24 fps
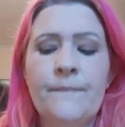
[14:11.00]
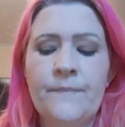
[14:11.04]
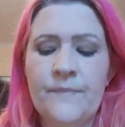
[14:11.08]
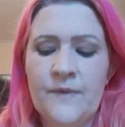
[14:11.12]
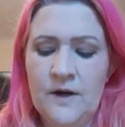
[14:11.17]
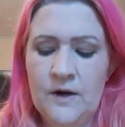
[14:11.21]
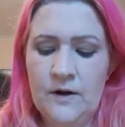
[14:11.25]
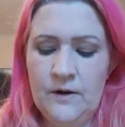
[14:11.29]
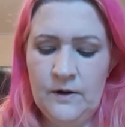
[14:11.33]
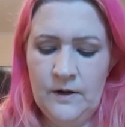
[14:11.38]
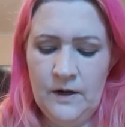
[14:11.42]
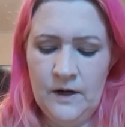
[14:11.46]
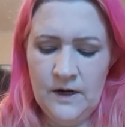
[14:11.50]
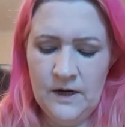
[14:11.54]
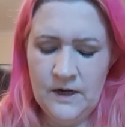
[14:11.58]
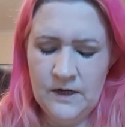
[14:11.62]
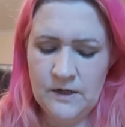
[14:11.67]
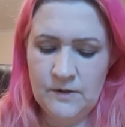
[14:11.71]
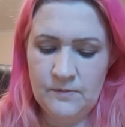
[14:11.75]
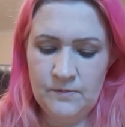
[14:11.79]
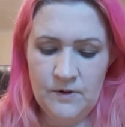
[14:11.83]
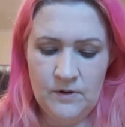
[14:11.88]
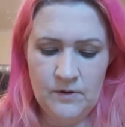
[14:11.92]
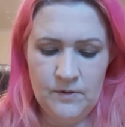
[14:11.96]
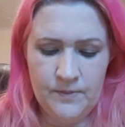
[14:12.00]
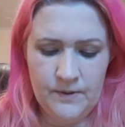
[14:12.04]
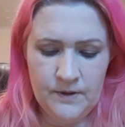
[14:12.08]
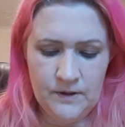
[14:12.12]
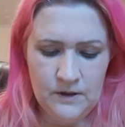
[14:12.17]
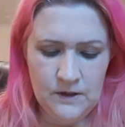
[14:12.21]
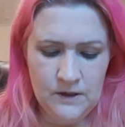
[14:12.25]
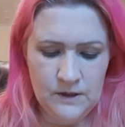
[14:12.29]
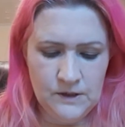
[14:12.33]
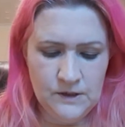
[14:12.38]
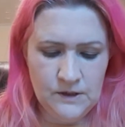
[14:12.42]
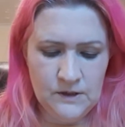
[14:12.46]
I had
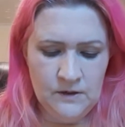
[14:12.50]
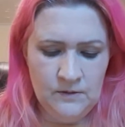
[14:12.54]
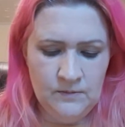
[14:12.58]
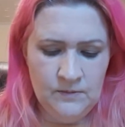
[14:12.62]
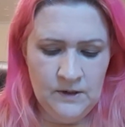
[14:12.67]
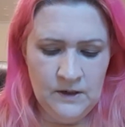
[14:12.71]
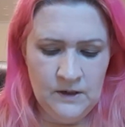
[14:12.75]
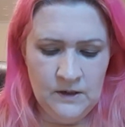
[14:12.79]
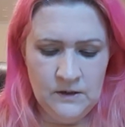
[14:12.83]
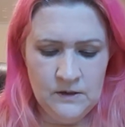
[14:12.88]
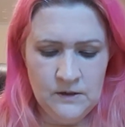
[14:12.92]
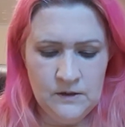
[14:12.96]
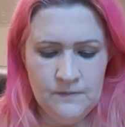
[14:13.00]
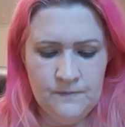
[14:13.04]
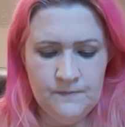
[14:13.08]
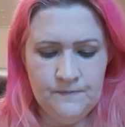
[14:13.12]
Mirabilias in mind